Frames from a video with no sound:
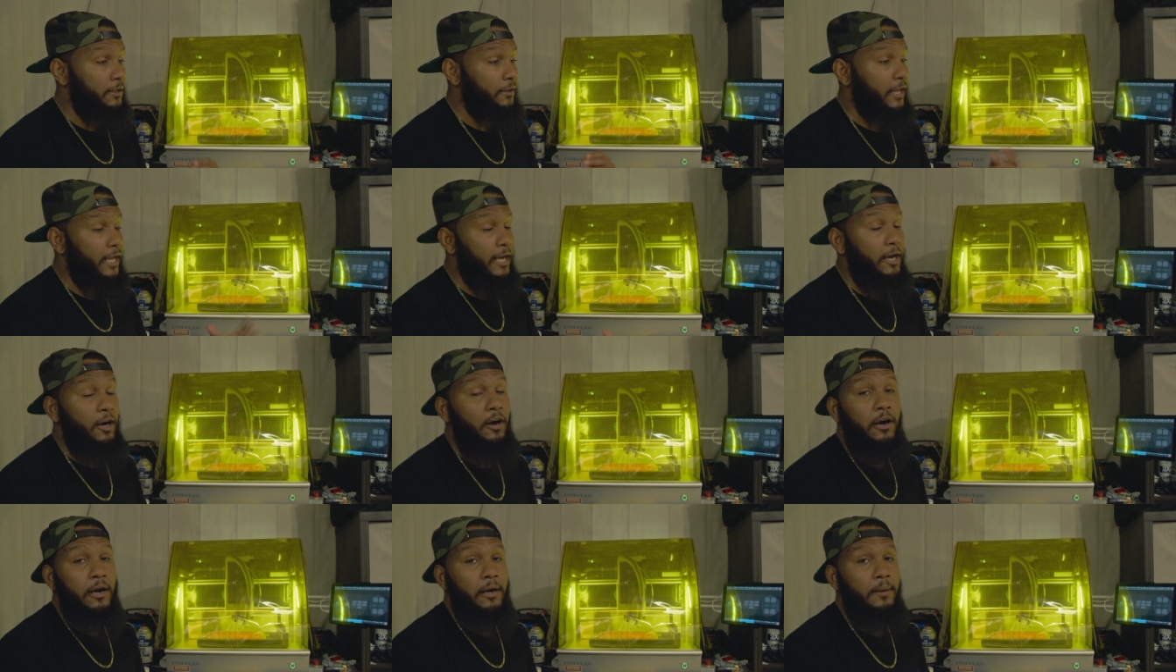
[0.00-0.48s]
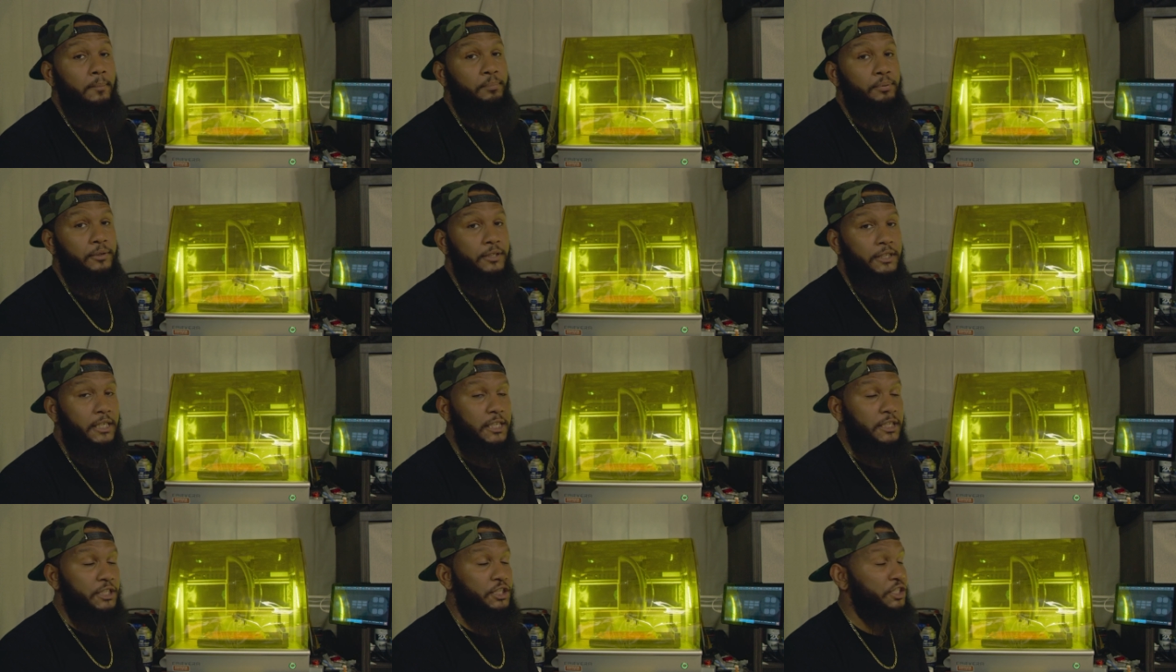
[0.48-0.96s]
are in
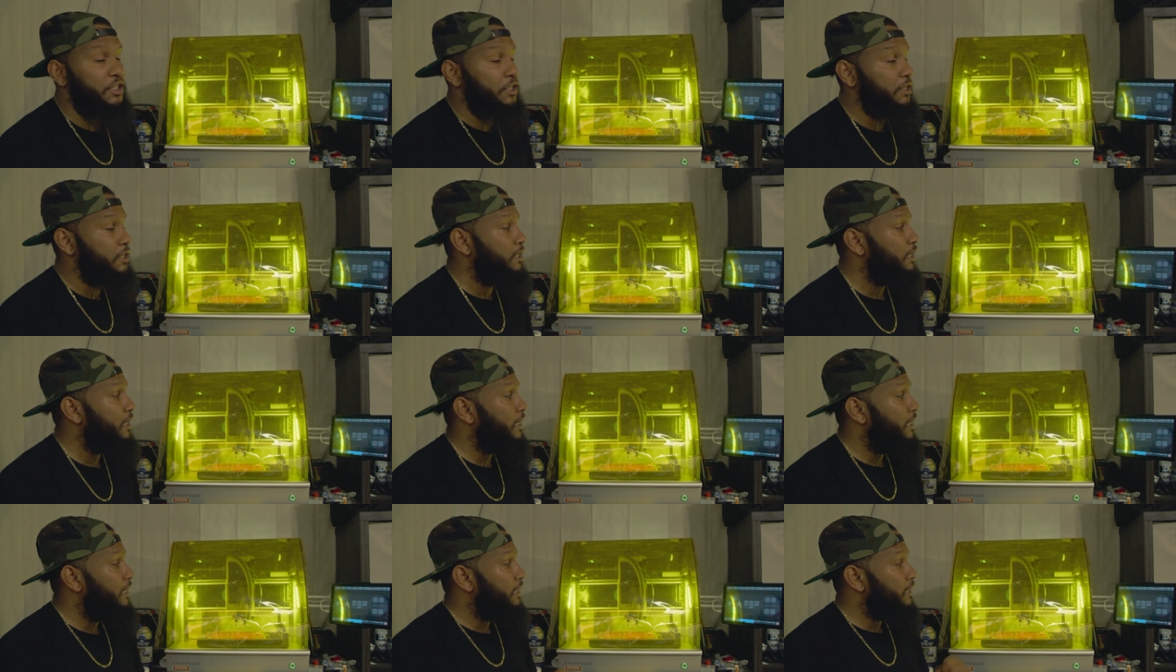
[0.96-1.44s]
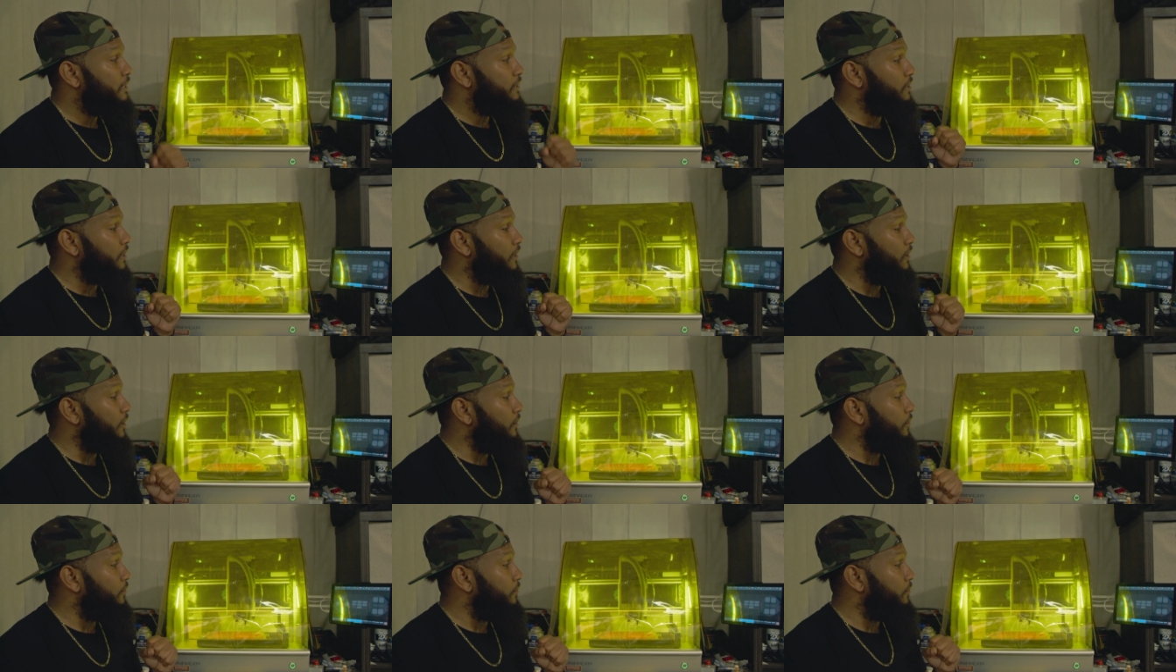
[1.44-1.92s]
production,
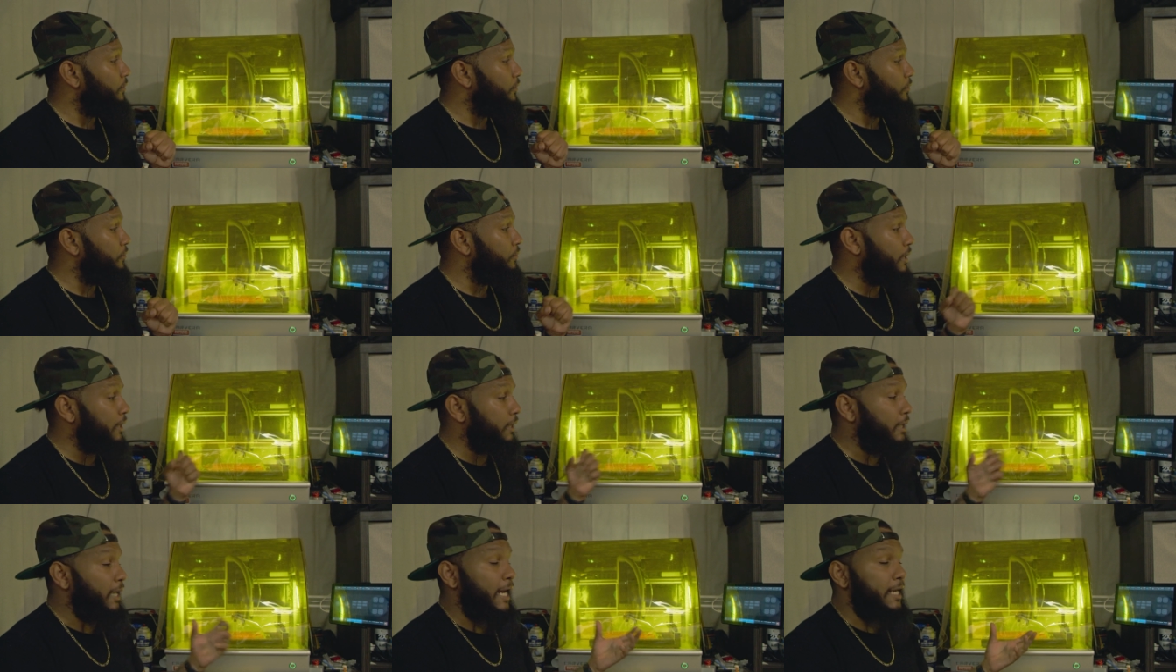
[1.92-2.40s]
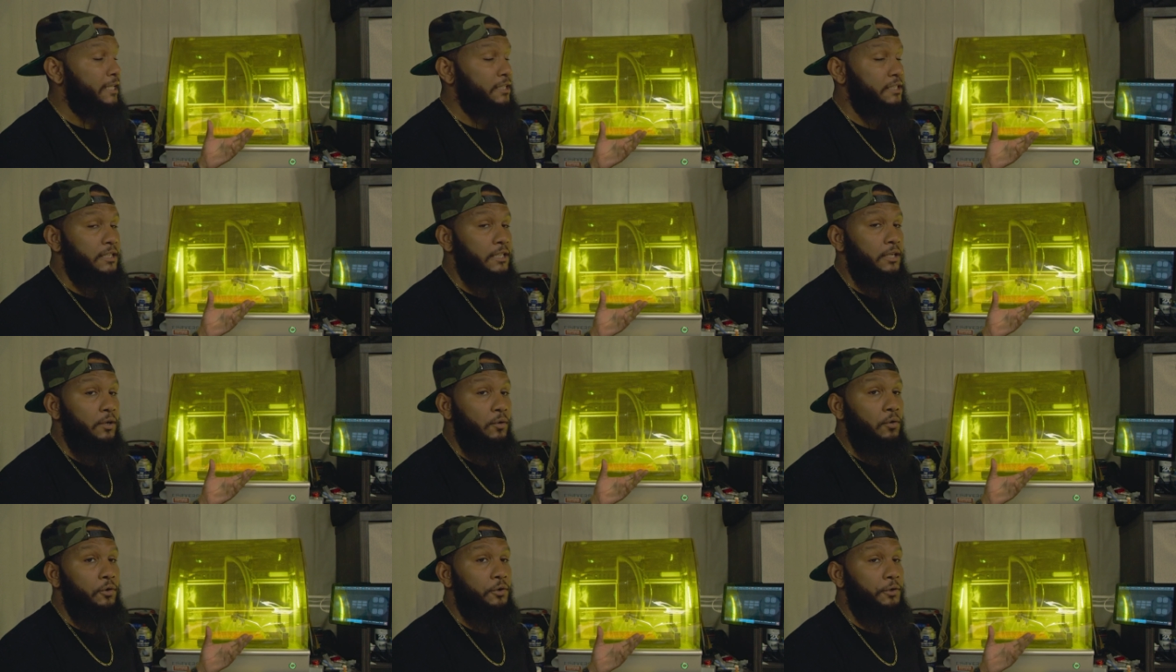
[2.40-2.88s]
so you can
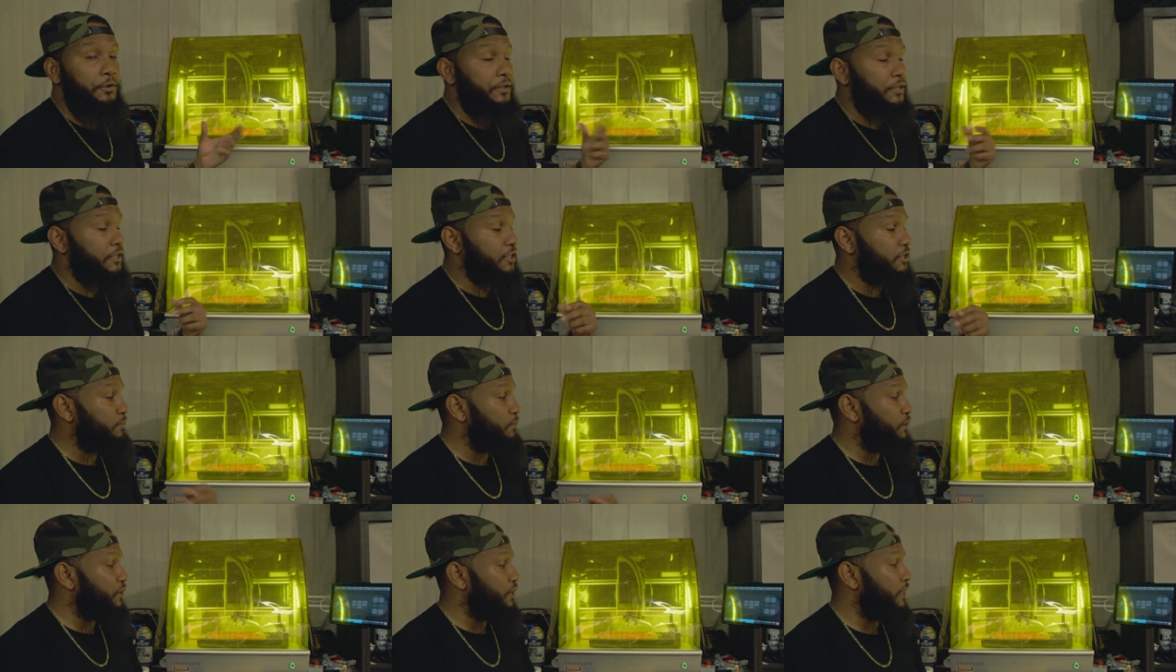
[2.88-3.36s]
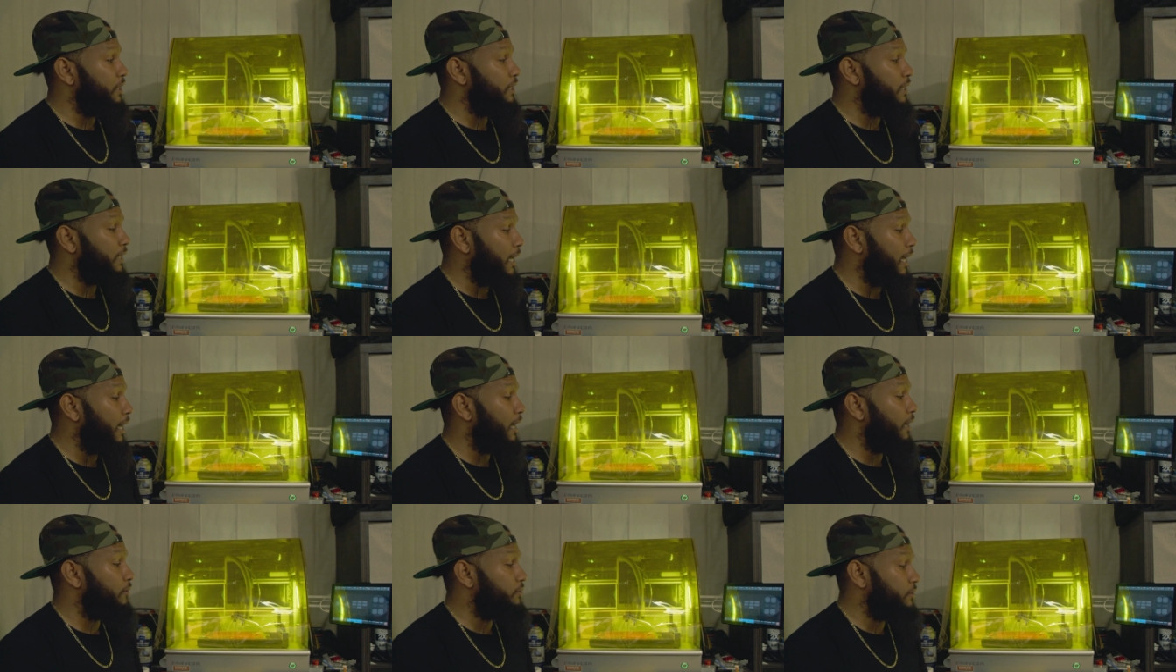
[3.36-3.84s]
actually order this machine
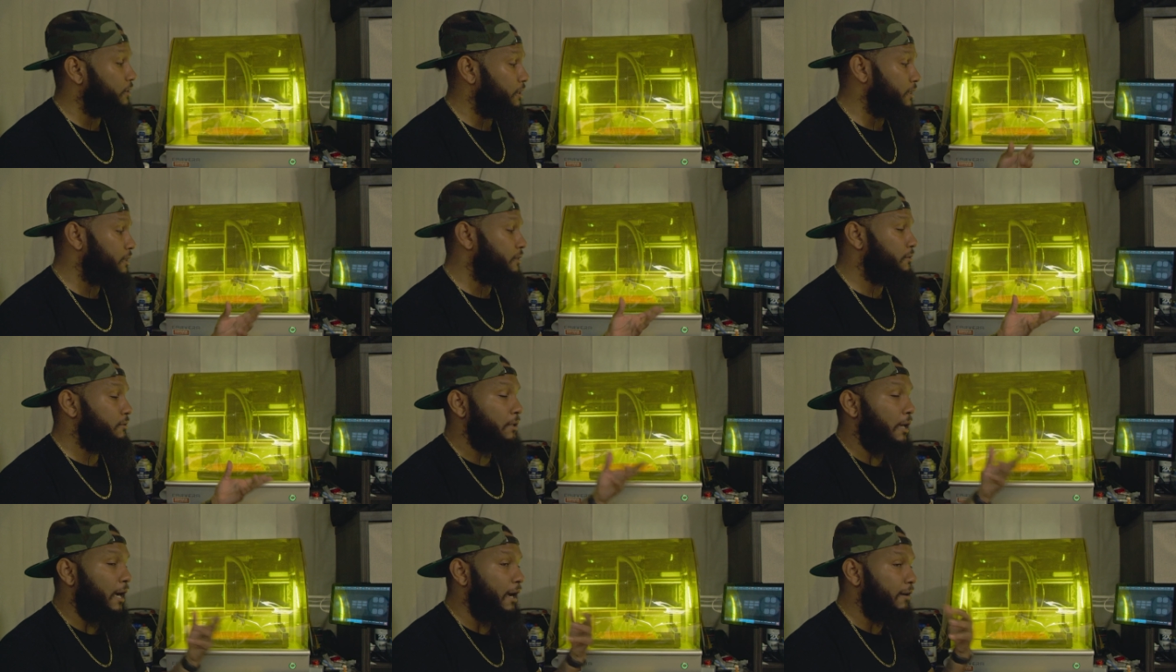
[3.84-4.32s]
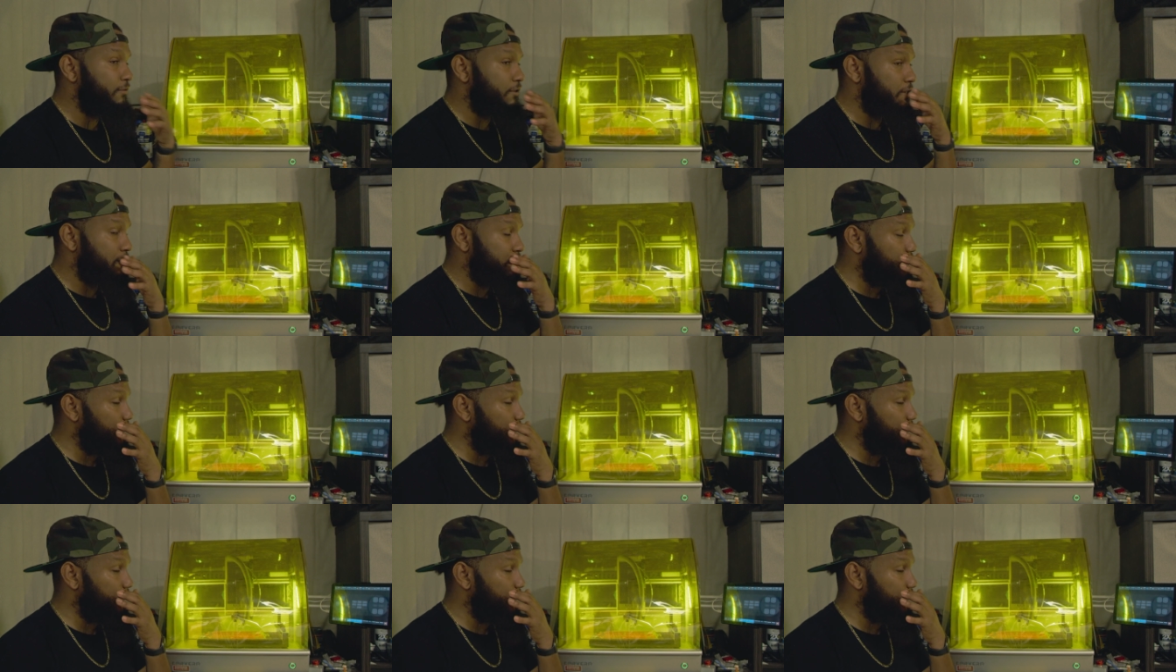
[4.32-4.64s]
now, just obviously